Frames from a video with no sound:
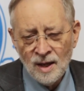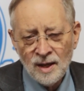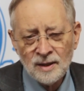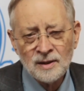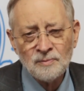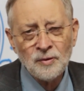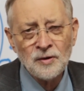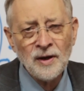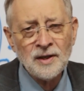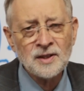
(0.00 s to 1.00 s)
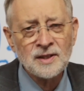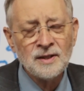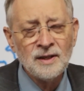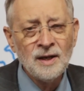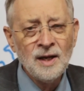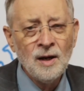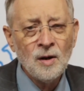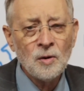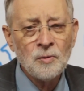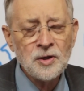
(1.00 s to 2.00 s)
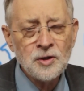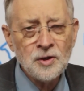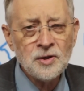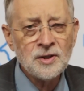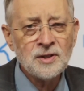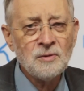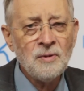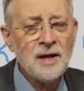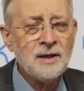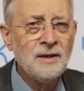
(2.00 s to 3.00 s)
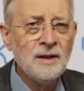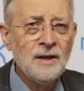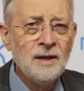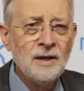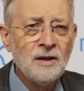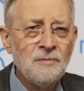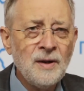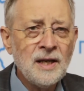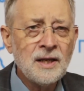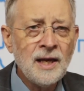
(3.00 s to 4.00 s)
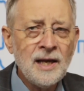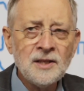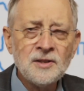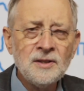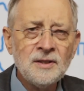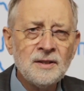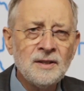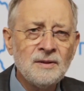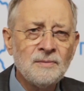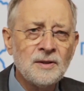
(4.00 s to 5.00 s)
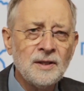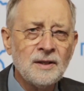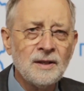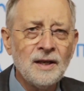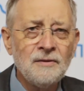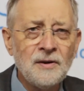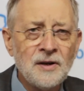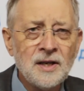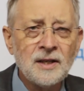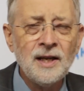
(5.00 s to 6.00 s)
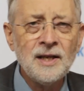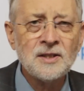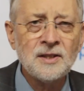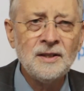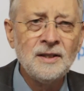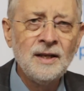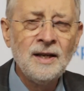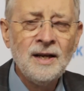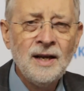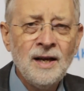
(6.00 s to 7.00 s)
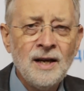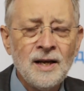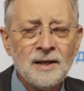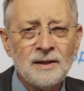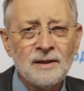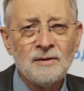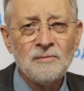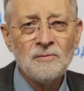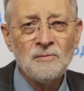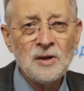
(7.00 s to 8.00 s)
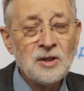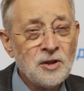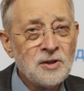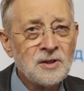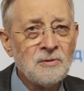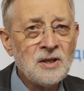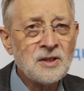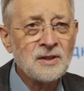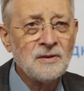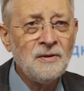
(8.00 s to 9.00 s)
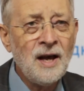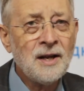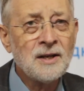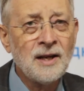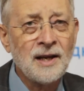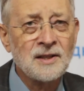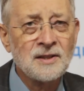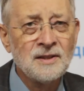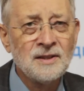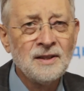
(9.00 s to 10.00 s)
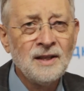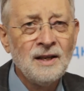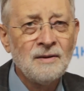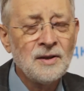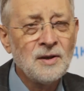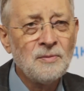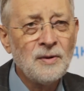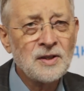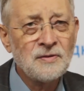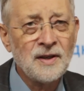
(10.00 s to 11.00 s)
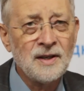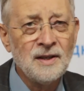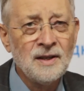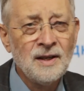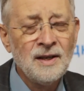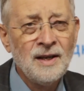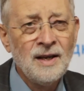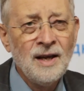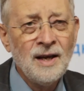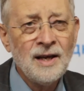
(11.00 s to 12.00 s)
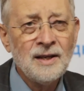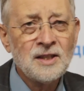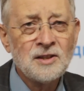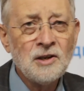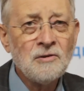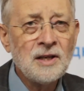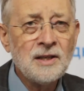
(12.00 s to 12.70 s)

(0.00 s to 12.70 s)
It prevents or reduces the rate of many cancers, particularly ovarian cancer. It reduces the risk of heart attacks when you breastfeed. And it's generally